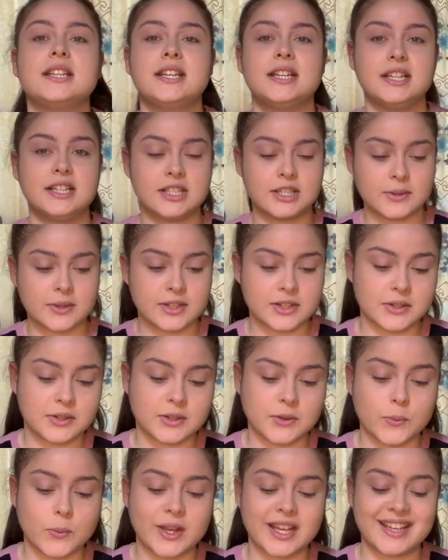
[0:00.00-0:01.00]
there, so I don't
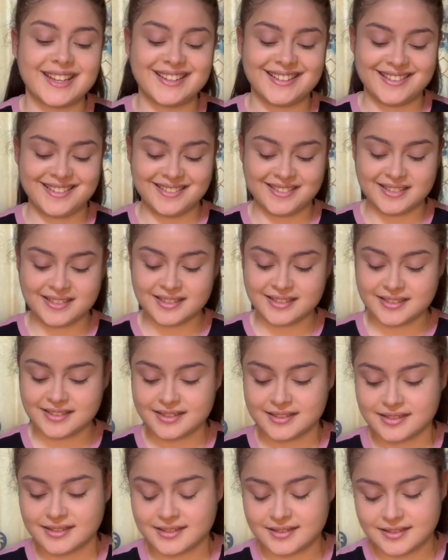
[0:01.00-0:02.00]
look weird. An
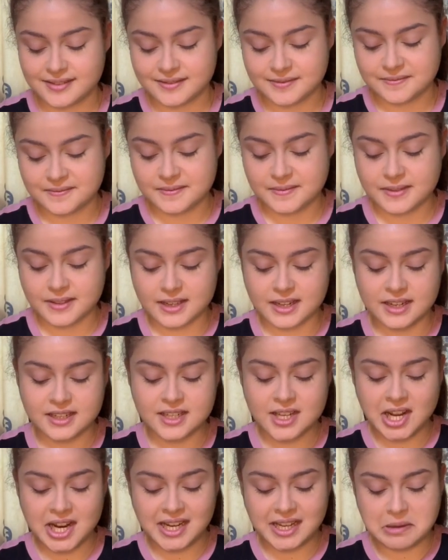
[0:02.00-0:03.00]

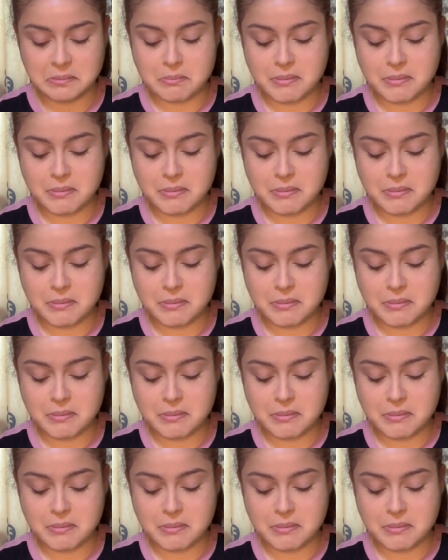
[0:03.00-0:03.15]
entirely